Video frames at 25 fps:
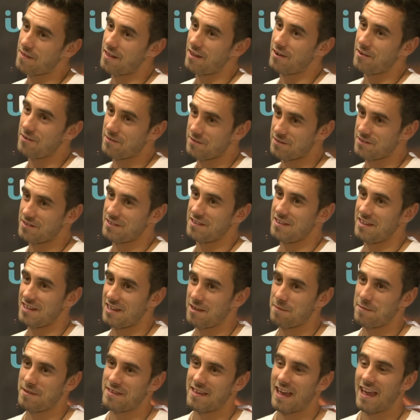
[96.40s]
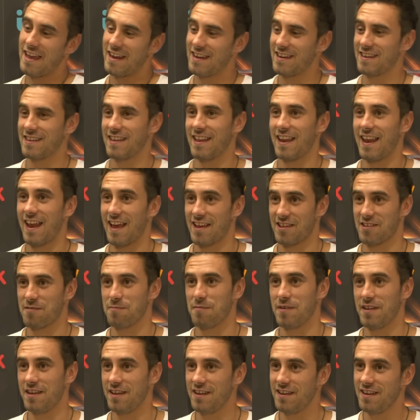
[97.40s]
and then all of a sudden you can be taken at the last
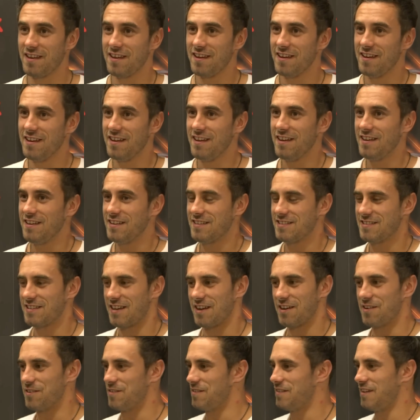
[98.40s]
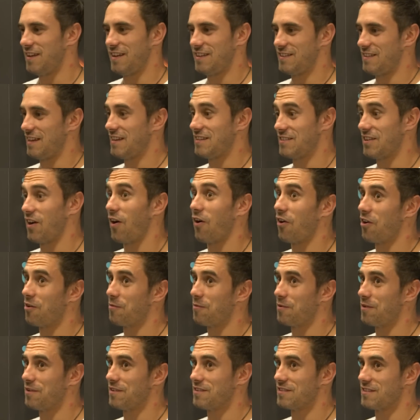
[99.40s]
minute. So it, it's
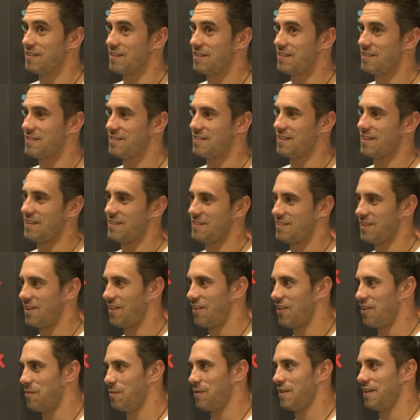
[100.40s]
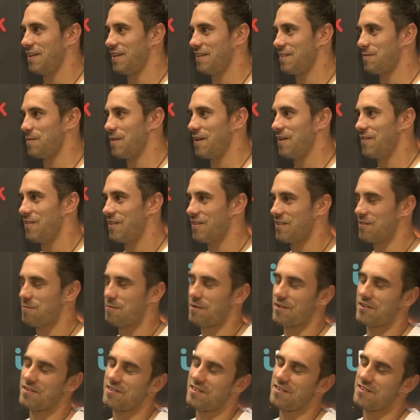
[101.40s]
horrible. It's a, it's a, it's a horrible experience
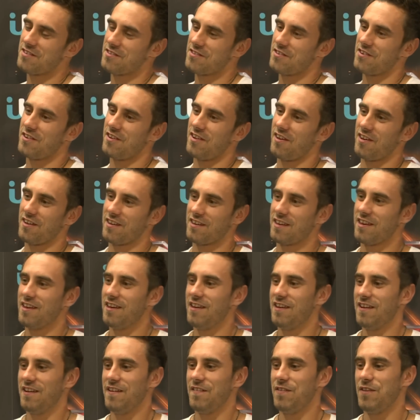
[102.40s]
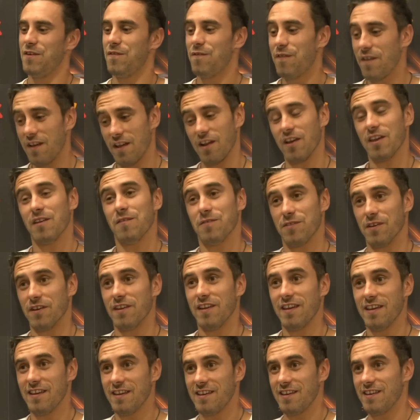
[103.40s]
because you just sort of like you feel like you've done
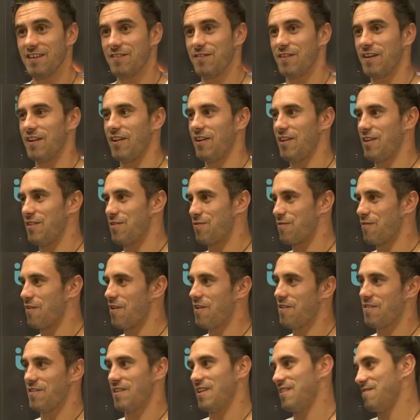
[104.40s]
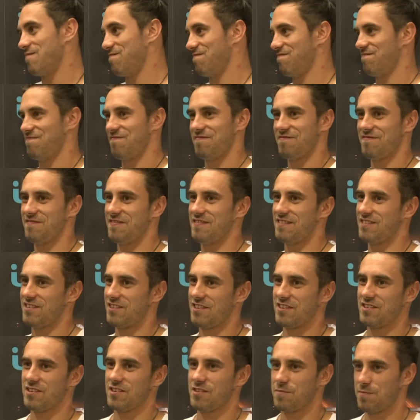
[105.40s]
it. You feel like you're through, and then you
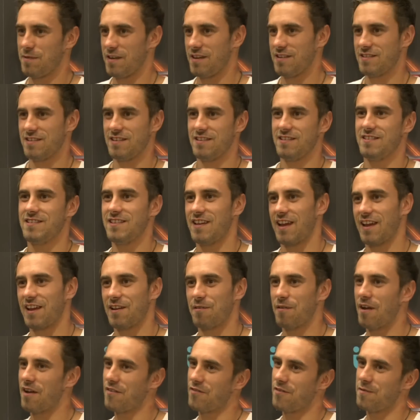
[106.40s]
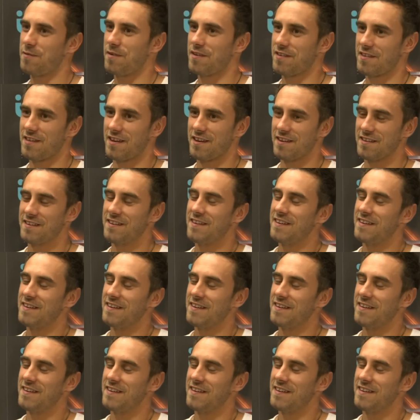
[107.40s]
can just be easily taken away from you. So.